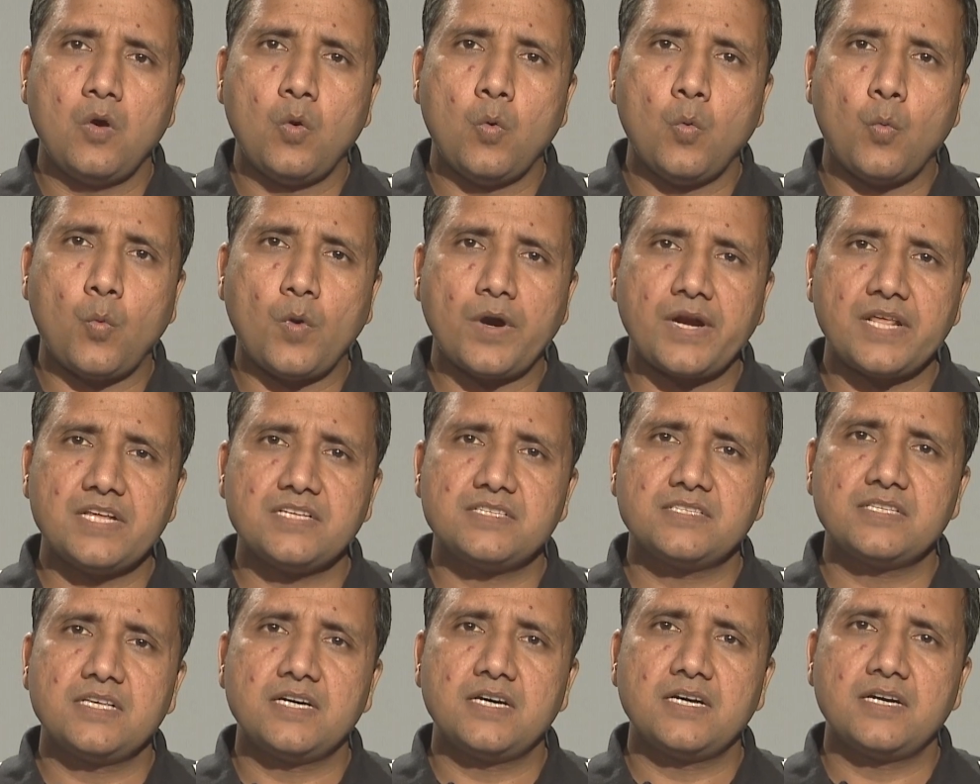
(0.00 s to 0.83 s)
what is
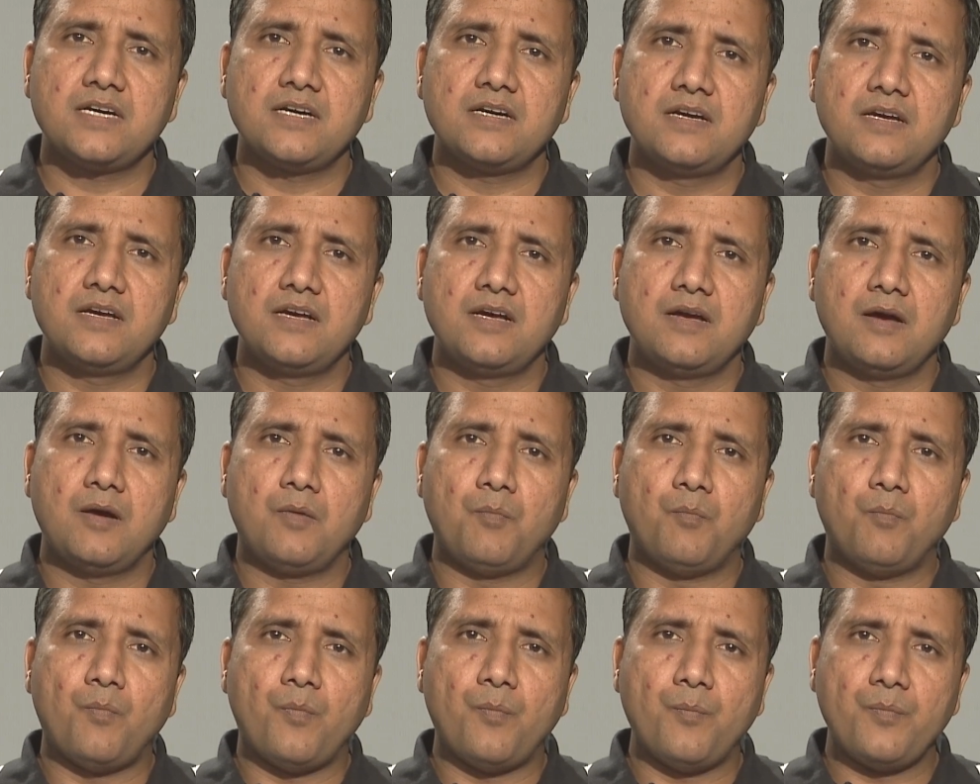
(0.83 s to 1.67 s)
the
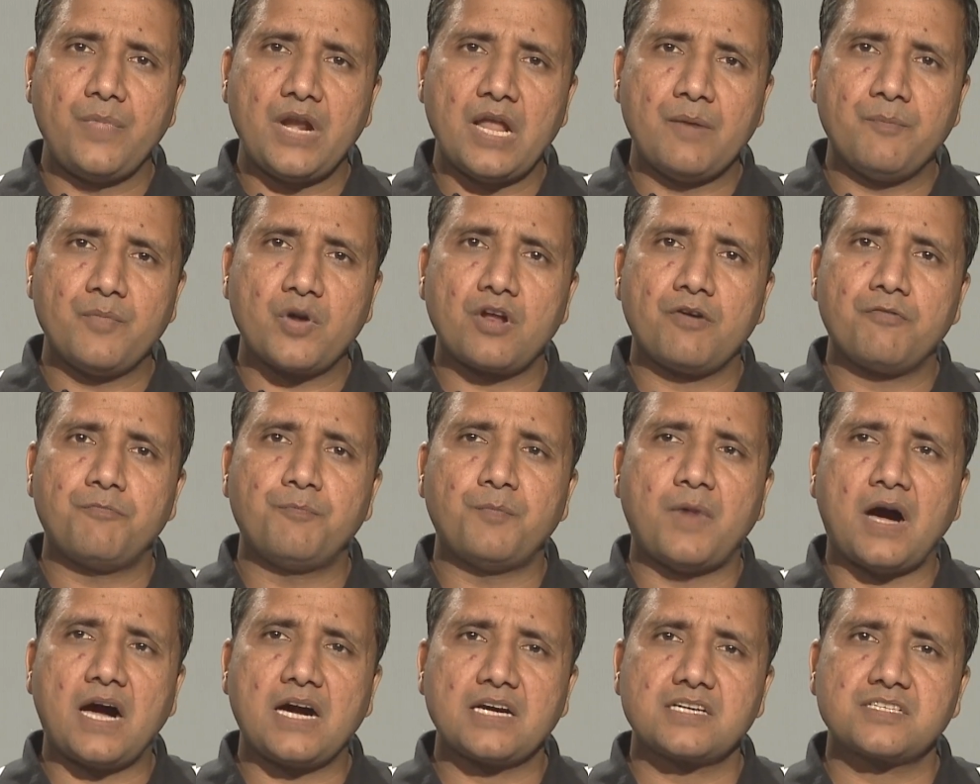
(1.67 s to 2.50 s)
number of
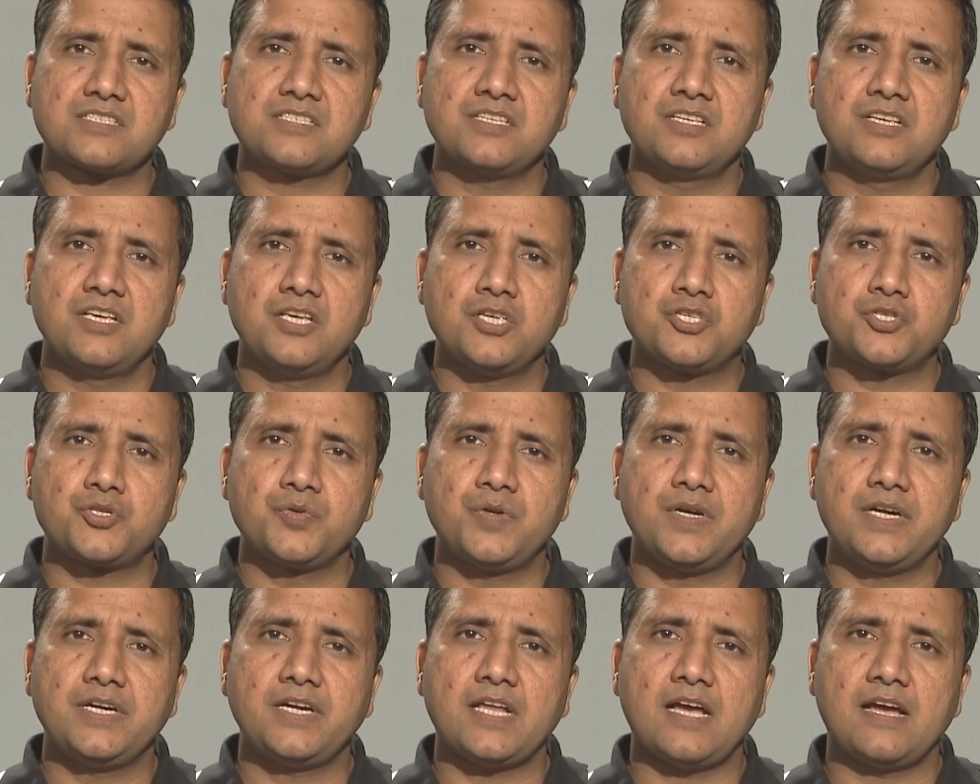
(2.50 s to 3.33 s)
marks a
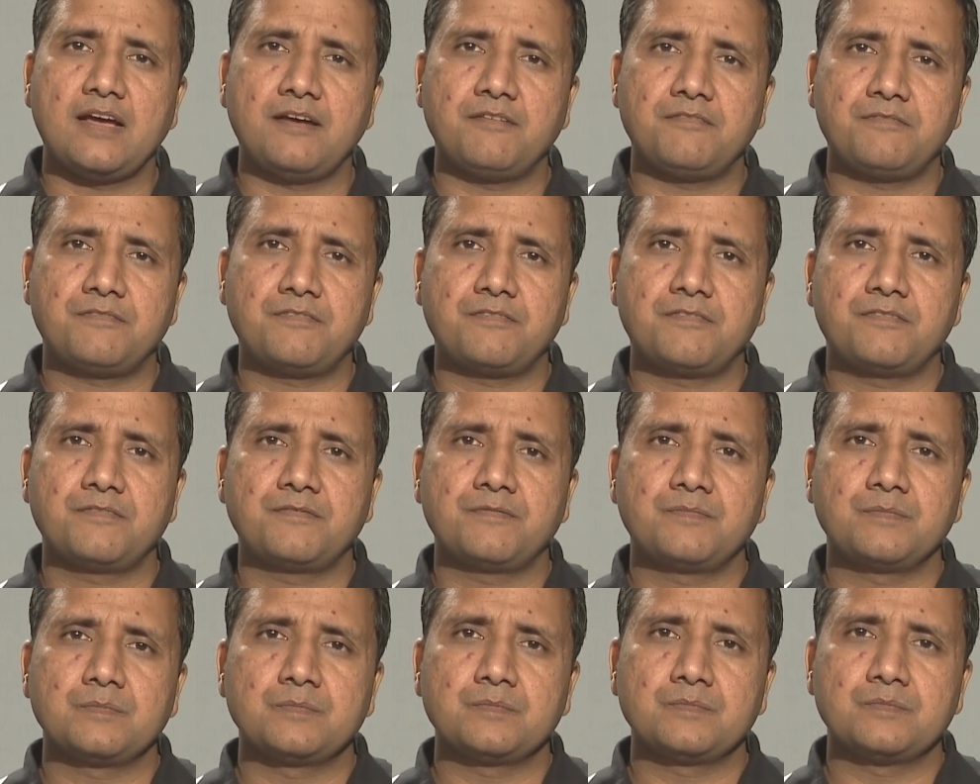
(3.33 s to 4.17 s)
student have
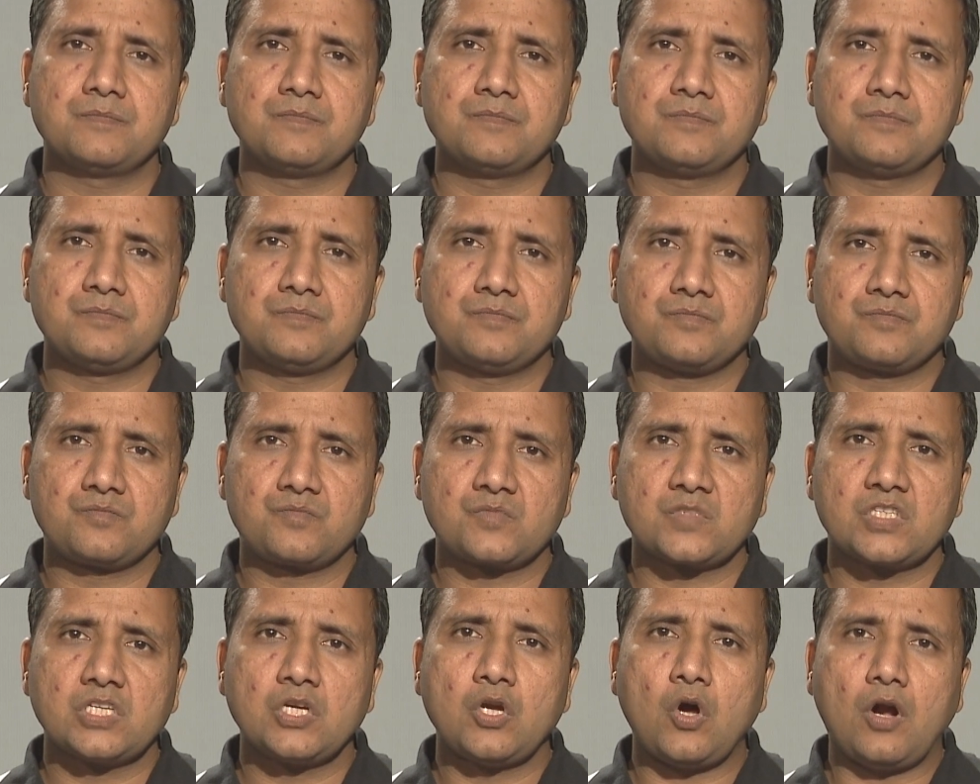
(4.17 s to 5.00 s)

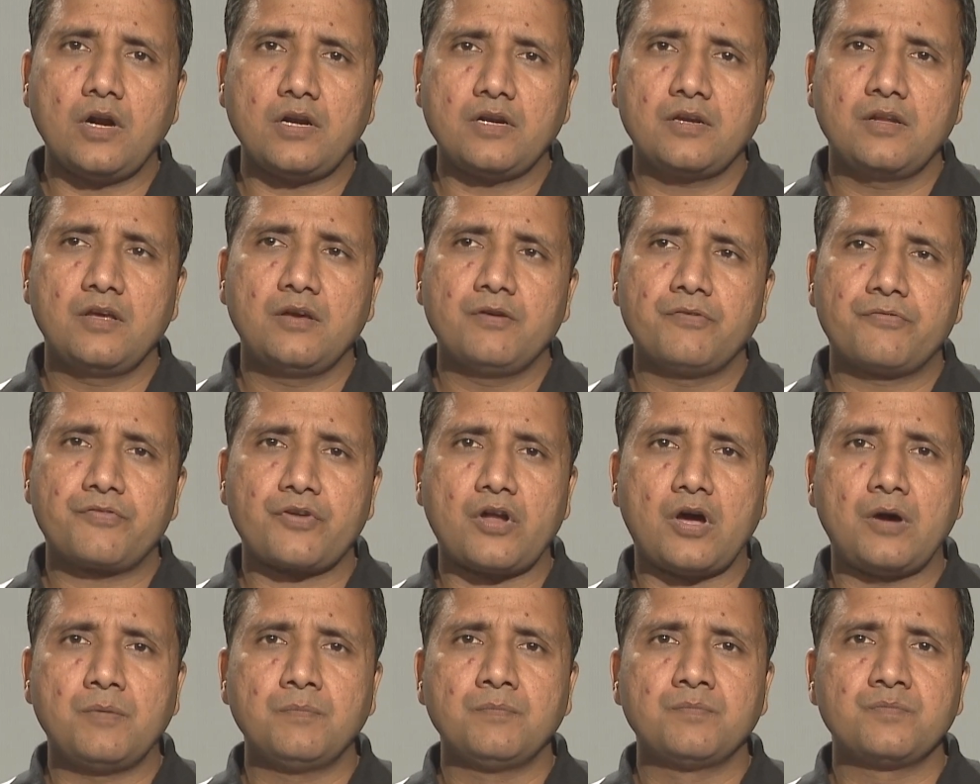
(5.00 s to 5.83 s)
got
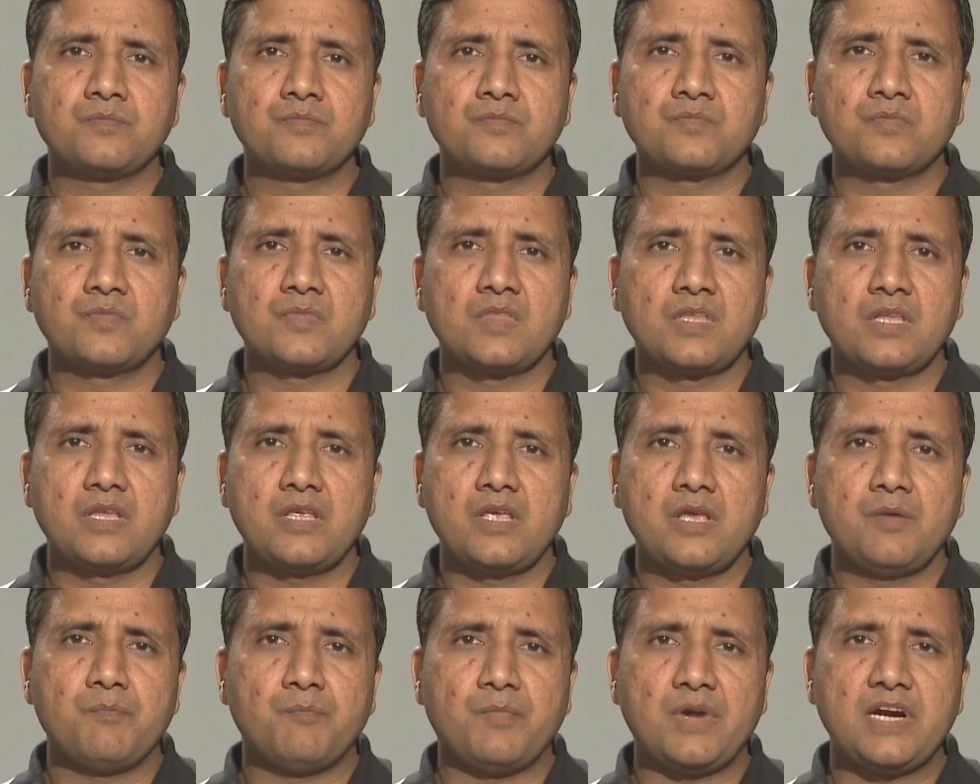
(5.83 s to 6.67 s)
from
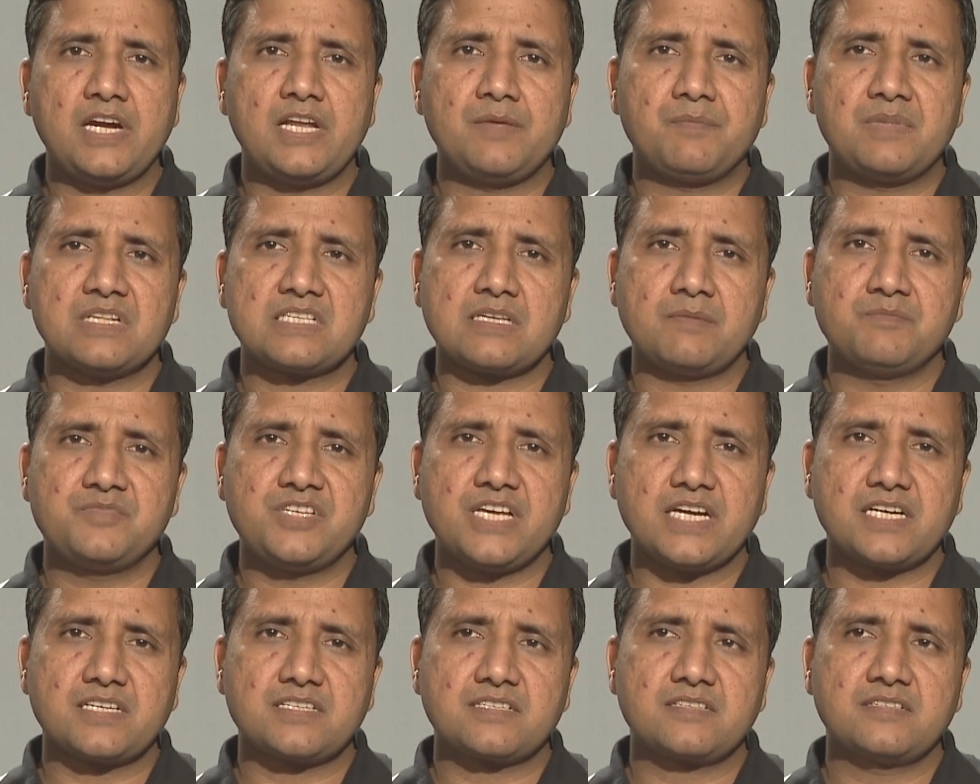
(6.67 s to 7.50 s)
multiple
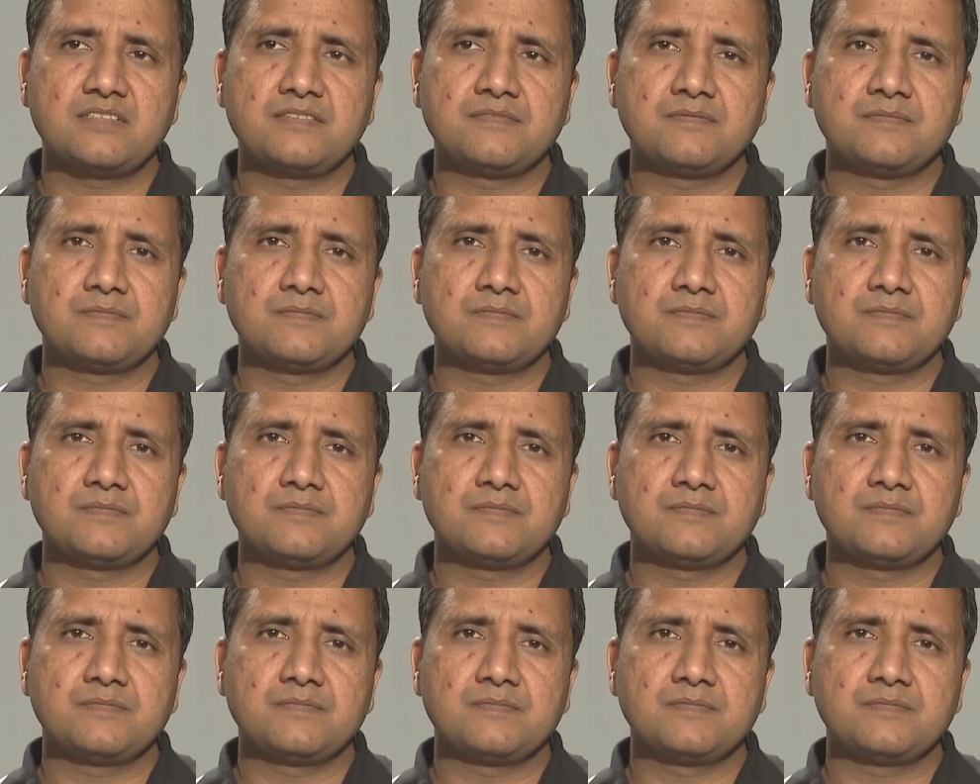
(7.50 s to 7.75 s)
subjects,